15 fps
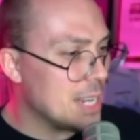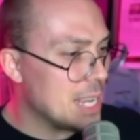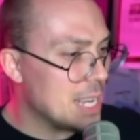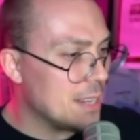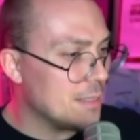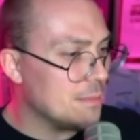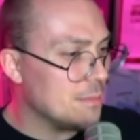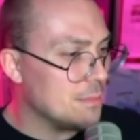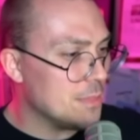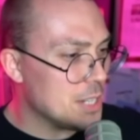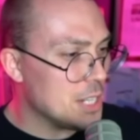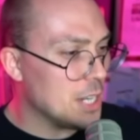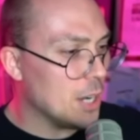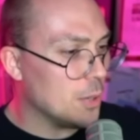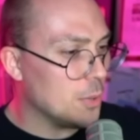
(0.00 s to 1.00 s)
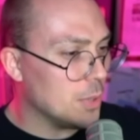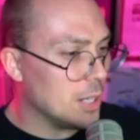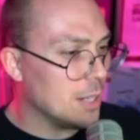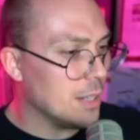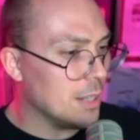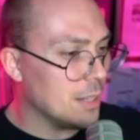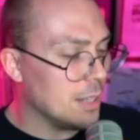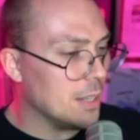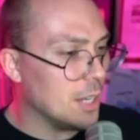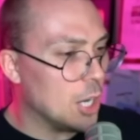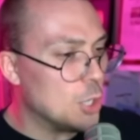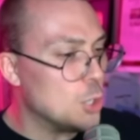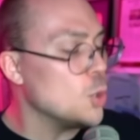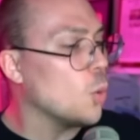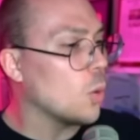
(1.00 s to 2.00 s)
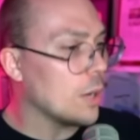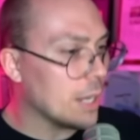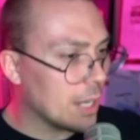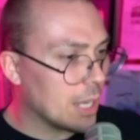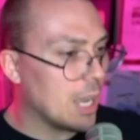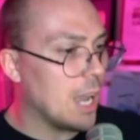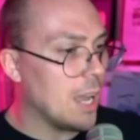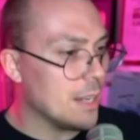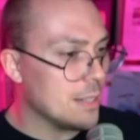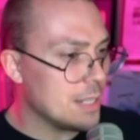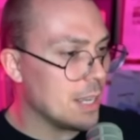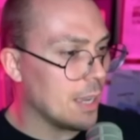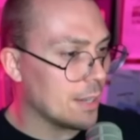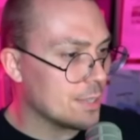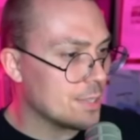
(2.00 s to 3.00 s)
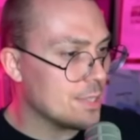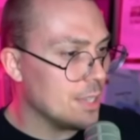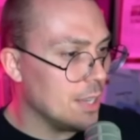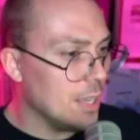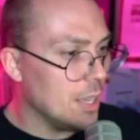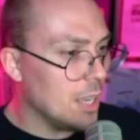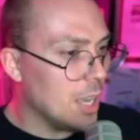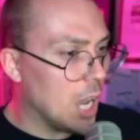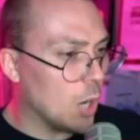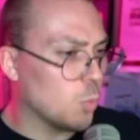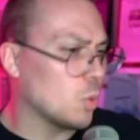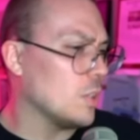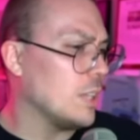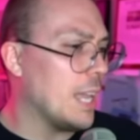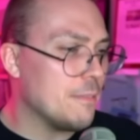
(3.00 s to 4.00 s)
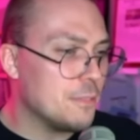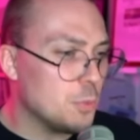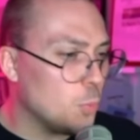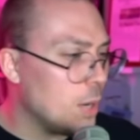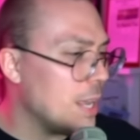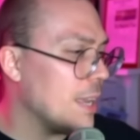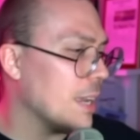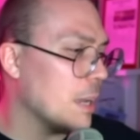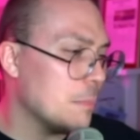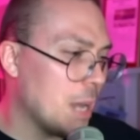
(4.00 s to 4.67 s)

in, you know, a Nordic context were left wing.